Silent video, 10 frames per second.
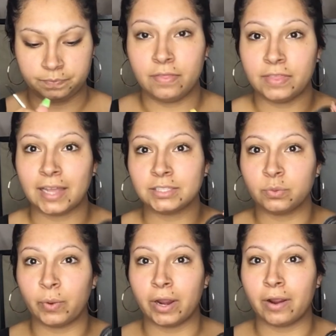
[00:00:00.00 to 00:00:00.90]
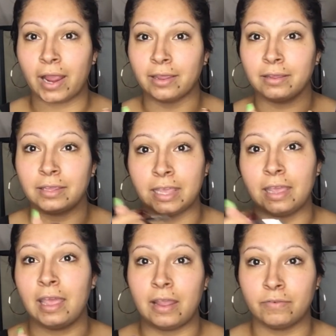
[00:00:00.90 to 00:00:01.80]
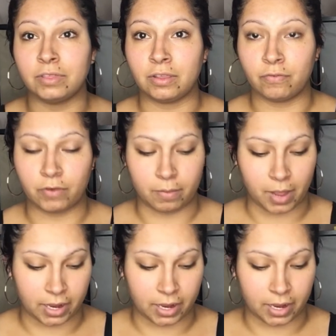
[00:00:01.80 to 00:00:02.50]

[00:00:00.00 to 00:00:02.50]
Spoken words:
And that's where I get everything from.